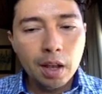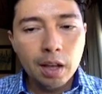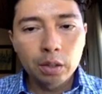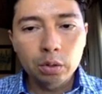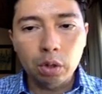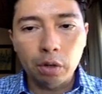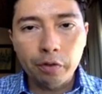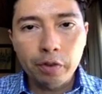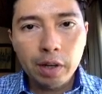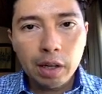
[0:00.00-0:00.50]

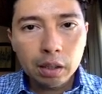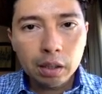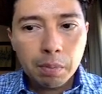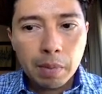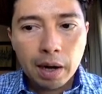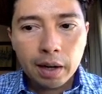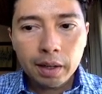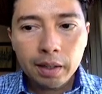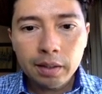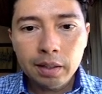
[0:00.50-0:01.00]
So affiliate
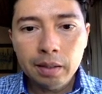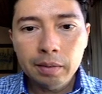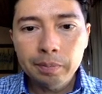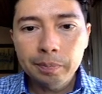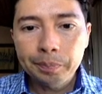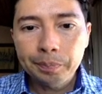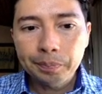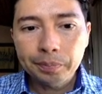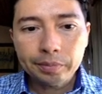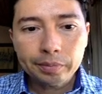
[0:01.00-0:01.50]
marketing,
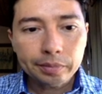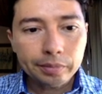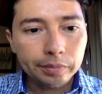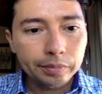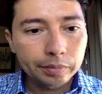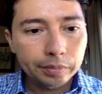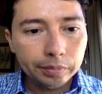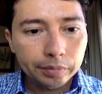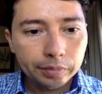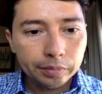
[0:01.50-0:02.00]

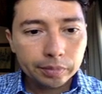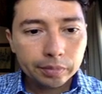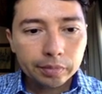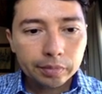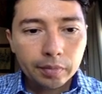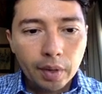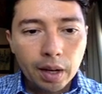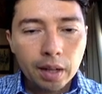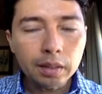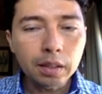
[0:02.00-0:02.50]

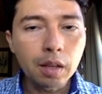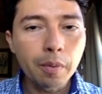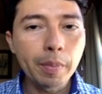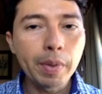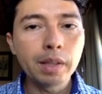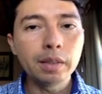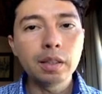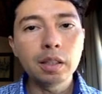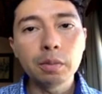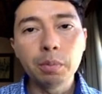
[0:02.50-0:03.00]
the
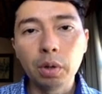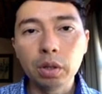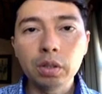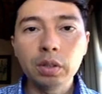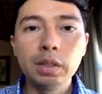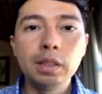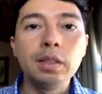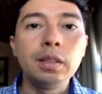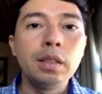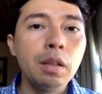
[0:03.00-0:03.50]
business
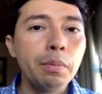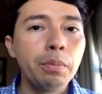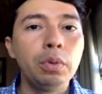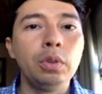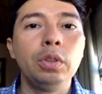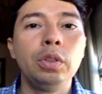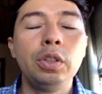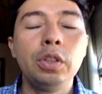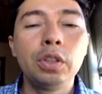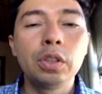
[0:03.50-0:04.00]
model is
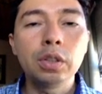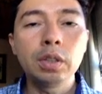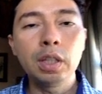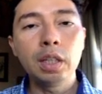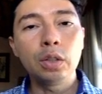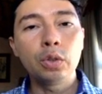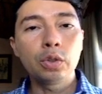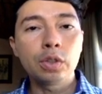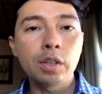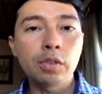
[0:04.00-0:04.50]
simple. You just
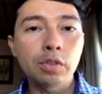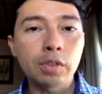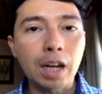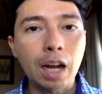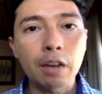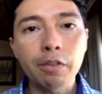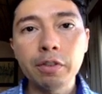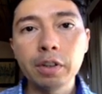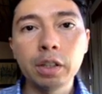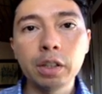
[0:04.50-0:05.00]
need to send
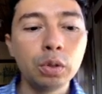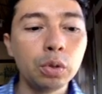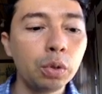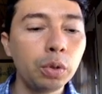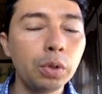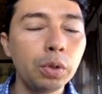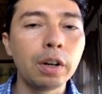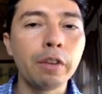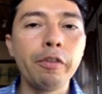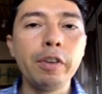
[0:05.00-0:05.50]
traffic to
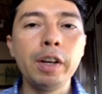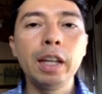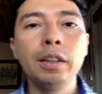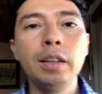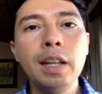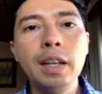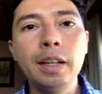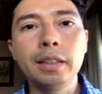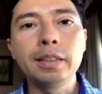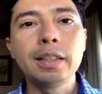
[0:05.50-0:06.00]
your affiliate
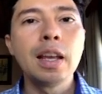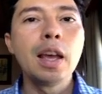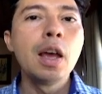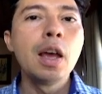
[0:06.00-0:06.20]
links.